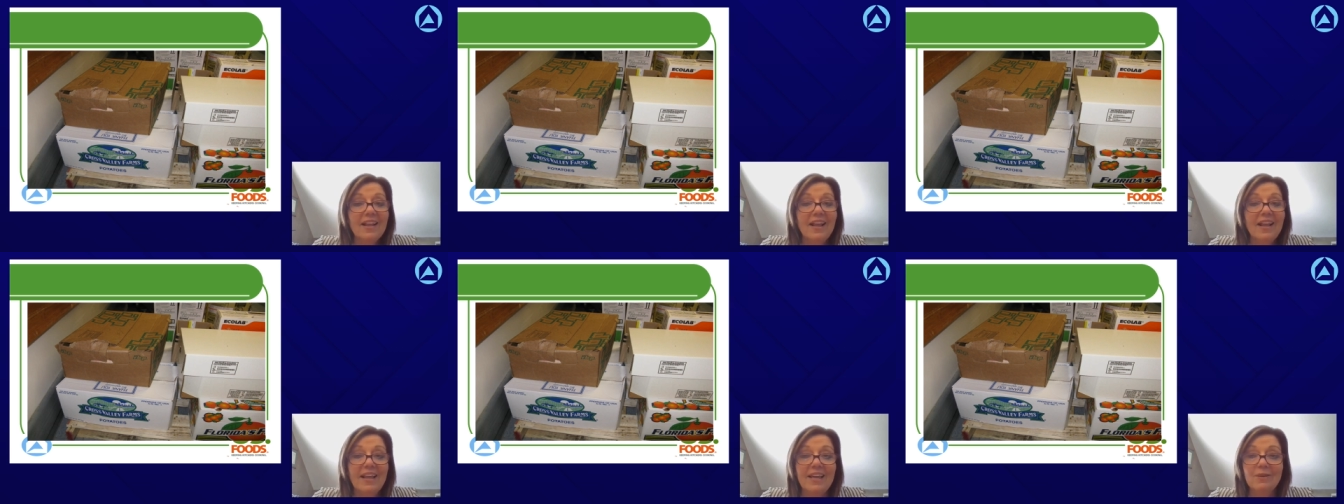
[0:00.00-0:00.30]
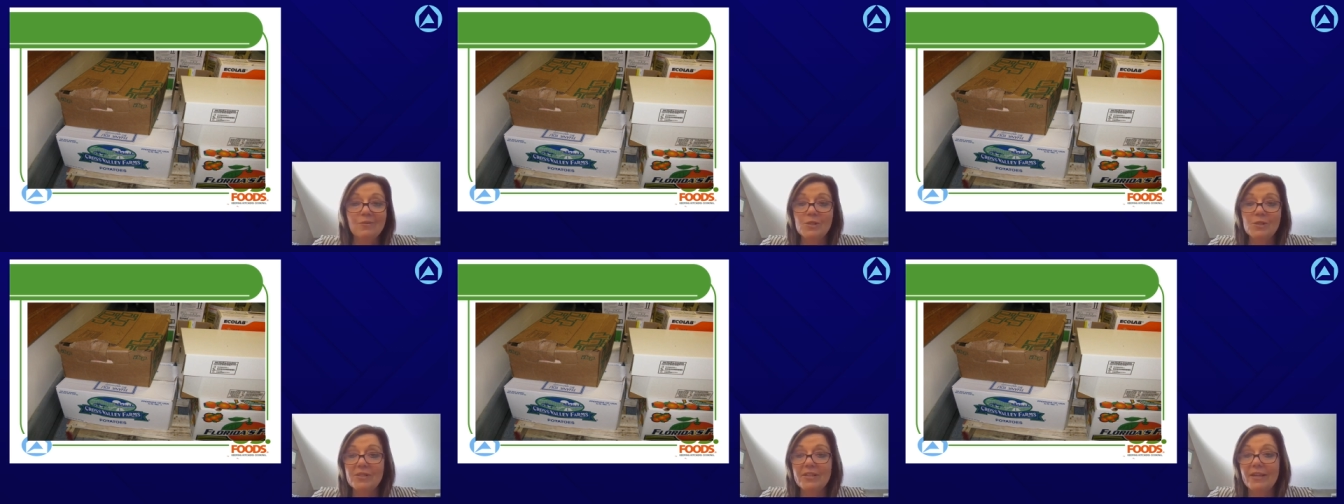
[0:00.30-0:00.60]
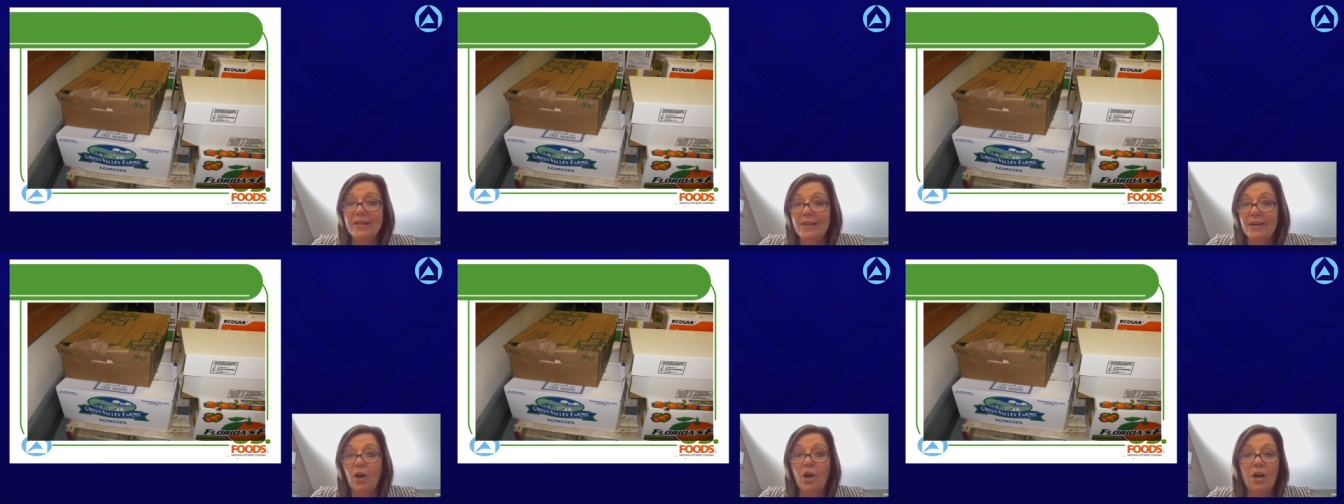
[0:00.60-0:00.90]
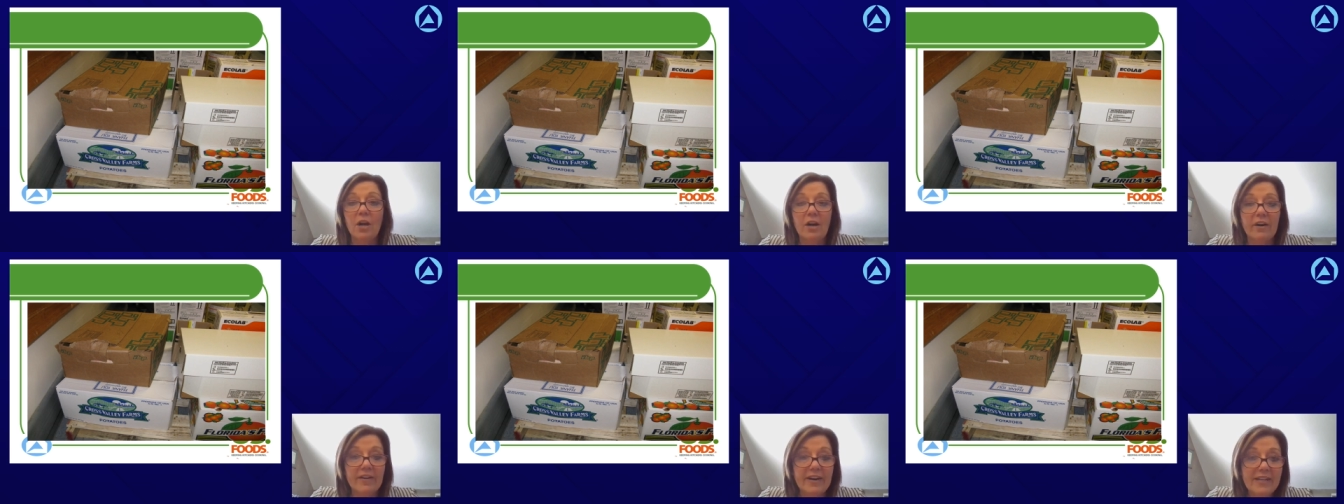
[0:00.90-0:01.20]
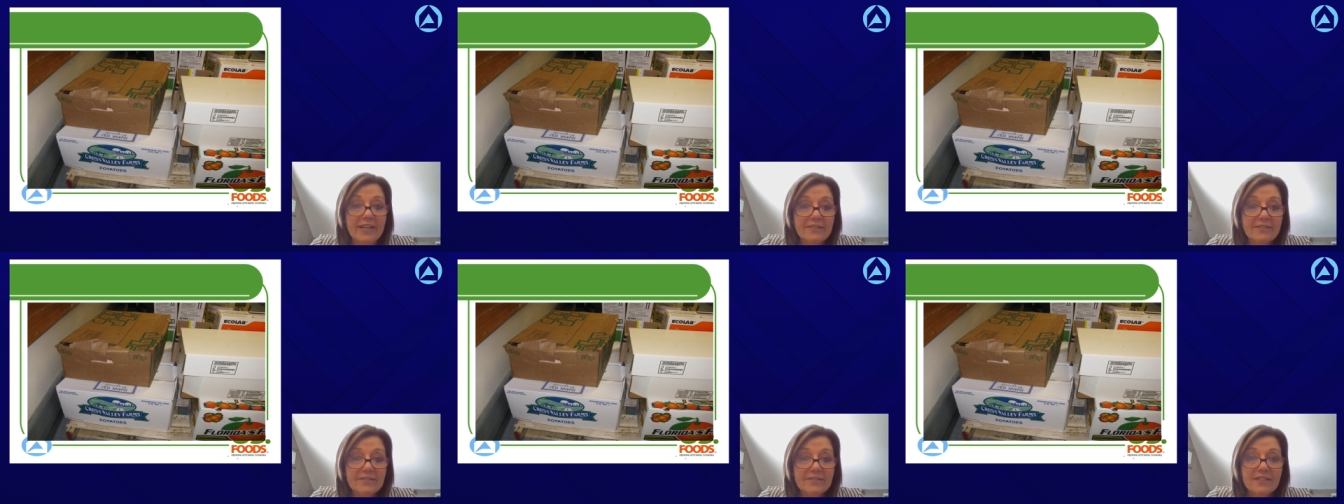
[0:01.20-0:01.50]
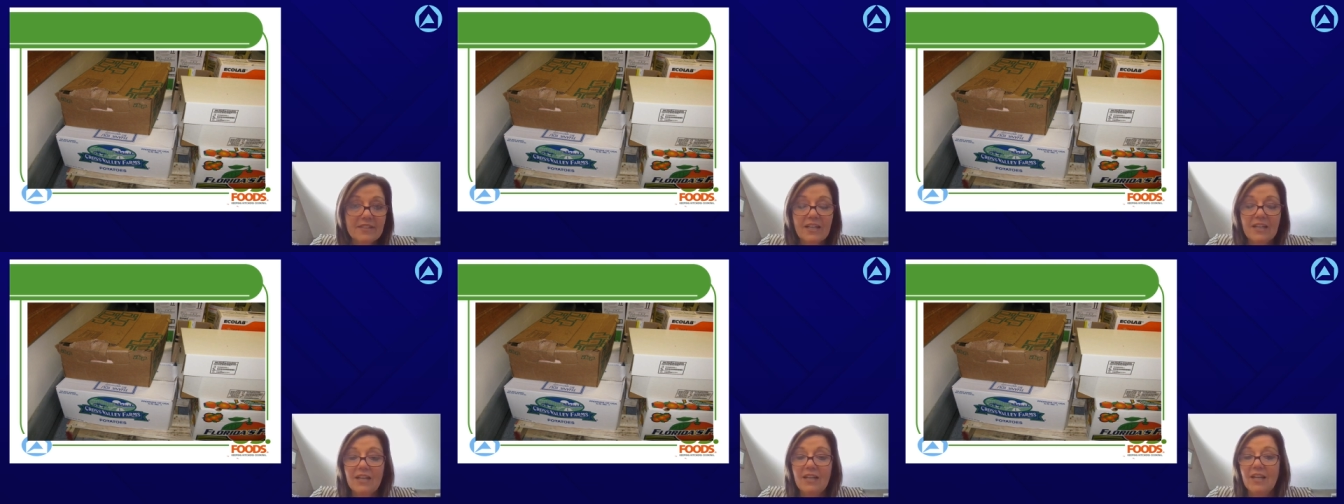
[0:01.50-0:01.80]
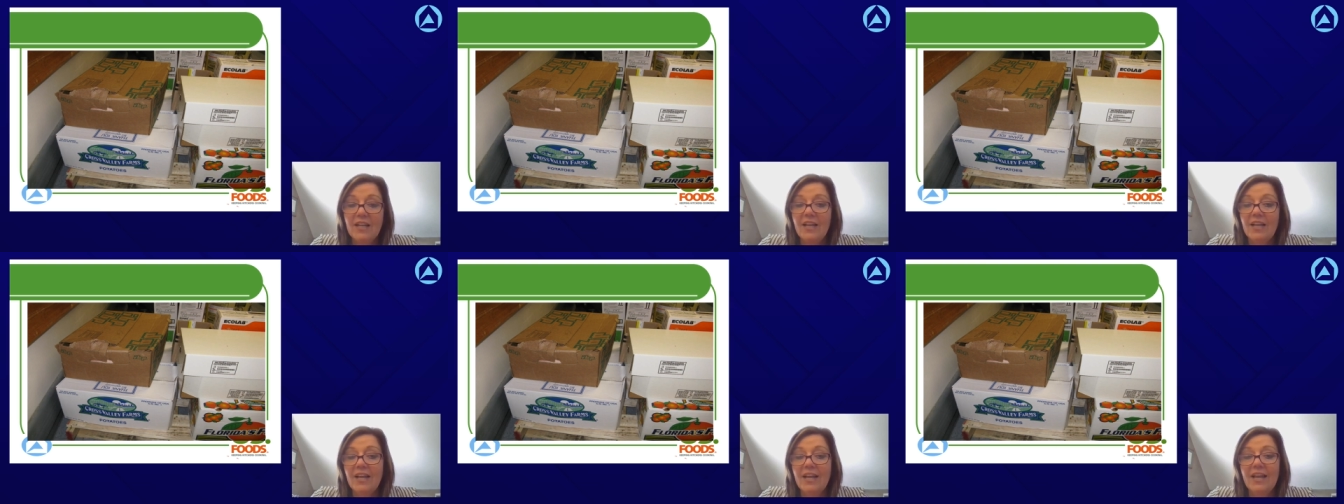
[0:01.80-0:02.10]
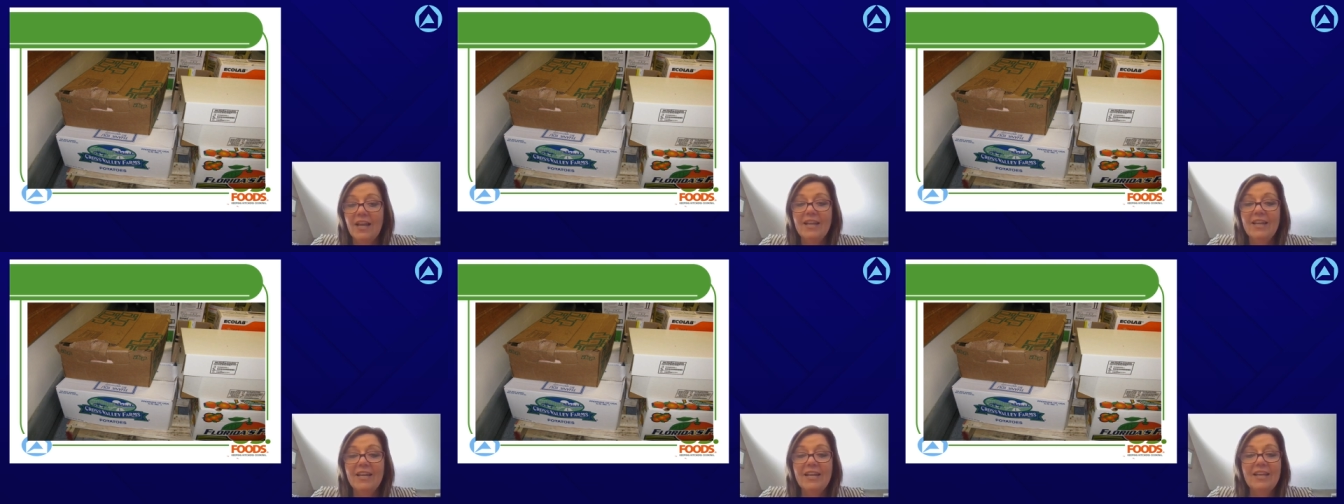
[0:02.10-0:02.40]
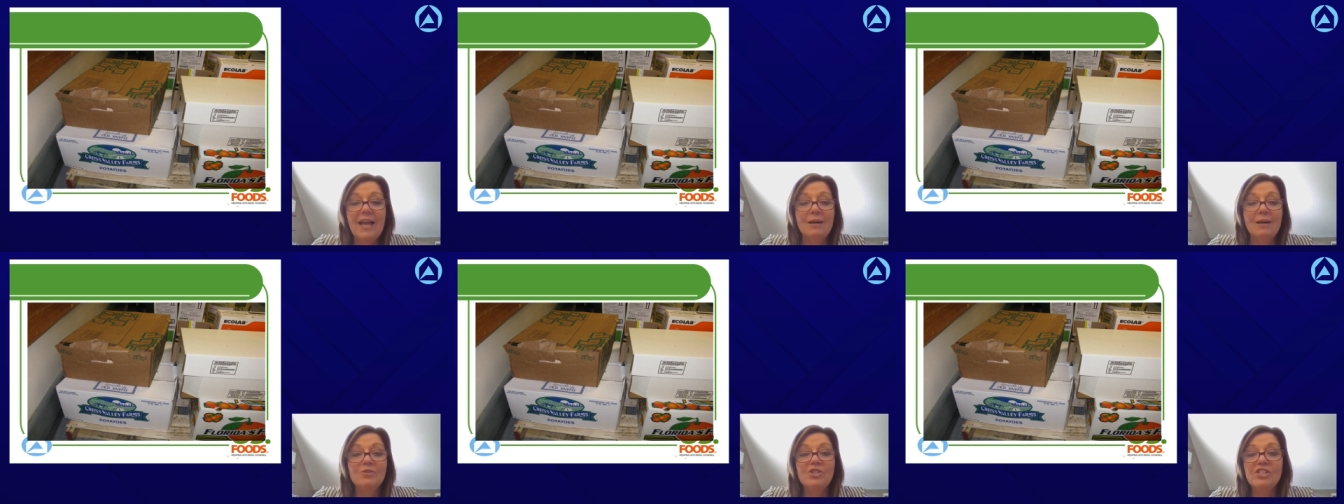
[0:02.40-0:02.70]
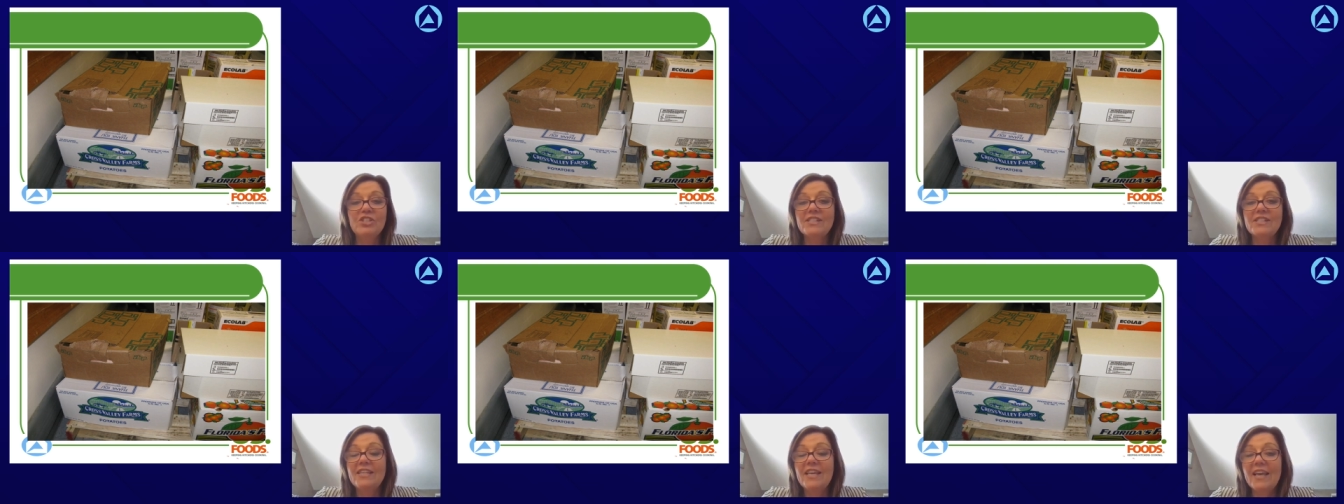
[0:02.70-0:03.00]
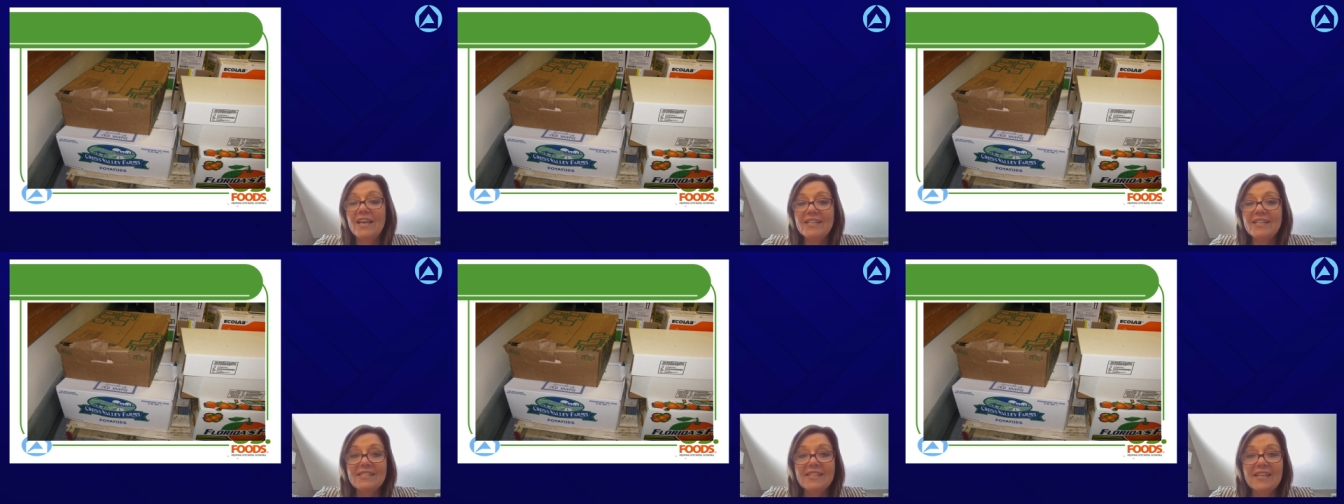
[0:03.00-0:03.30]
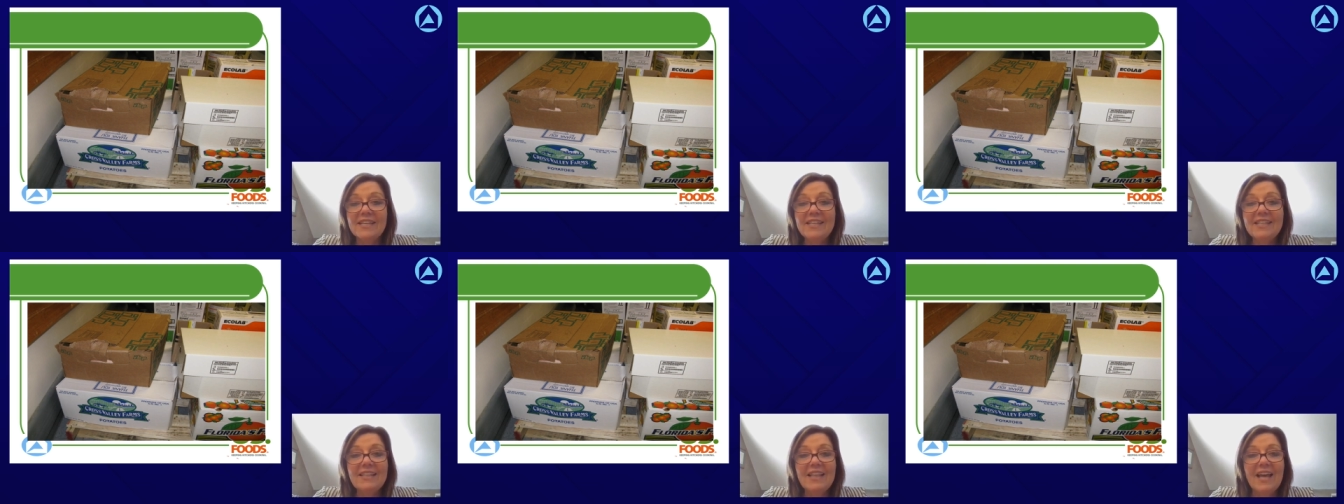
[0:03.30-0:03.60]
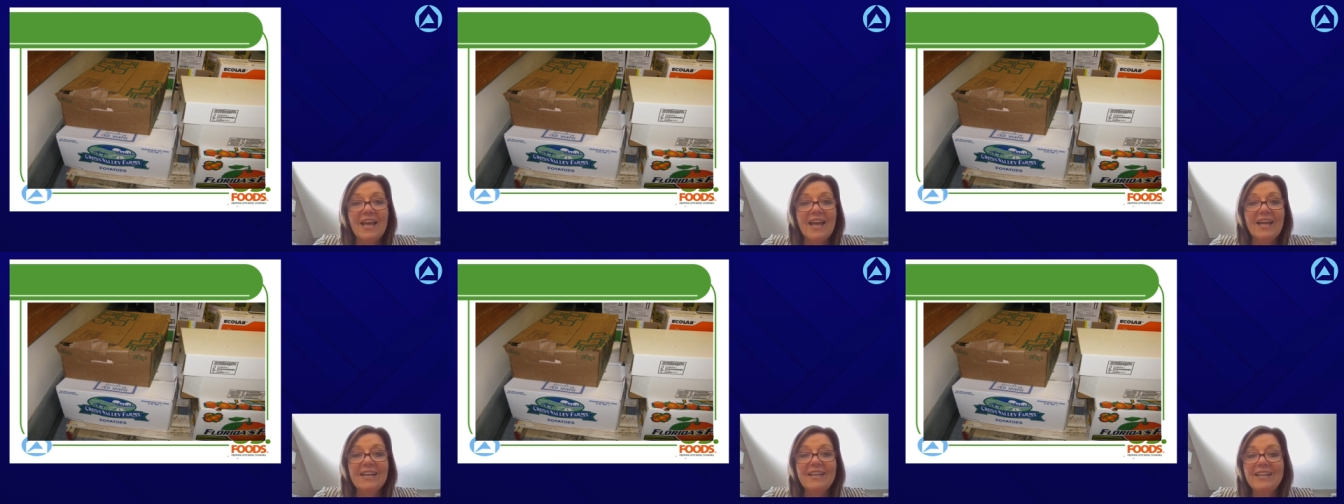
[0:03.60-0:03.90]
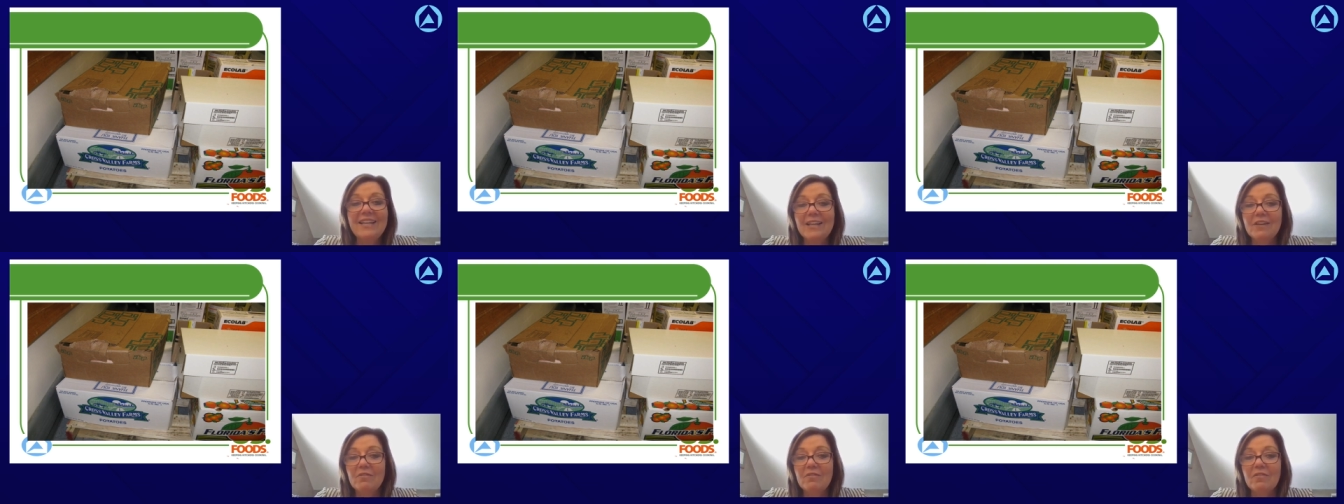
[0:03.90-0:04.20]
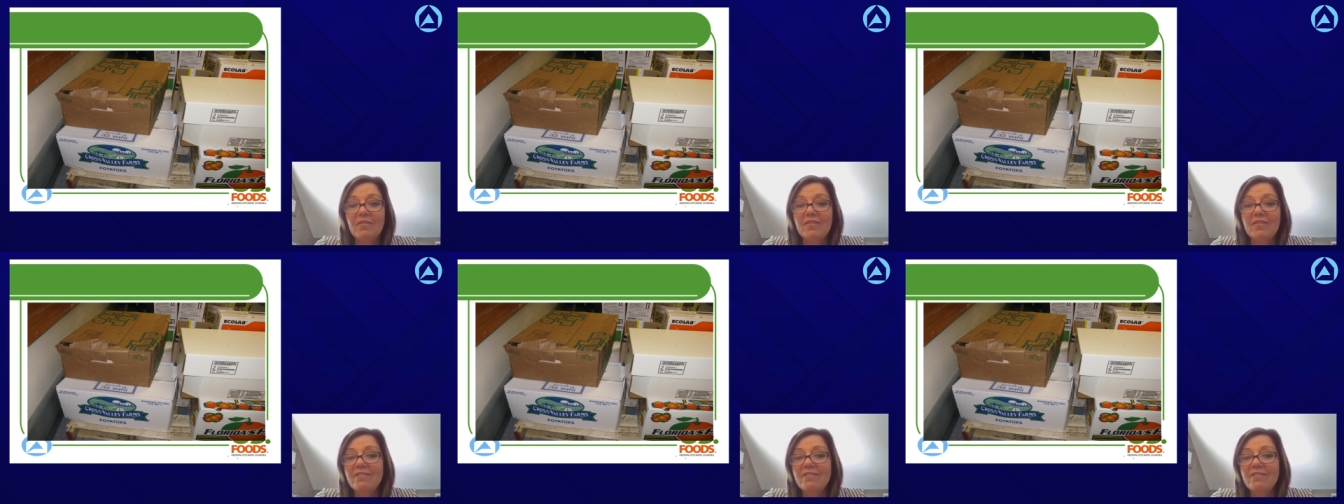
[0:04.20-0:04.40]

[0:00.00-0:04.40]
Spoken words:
He was in a hurry. I'm just guessing that if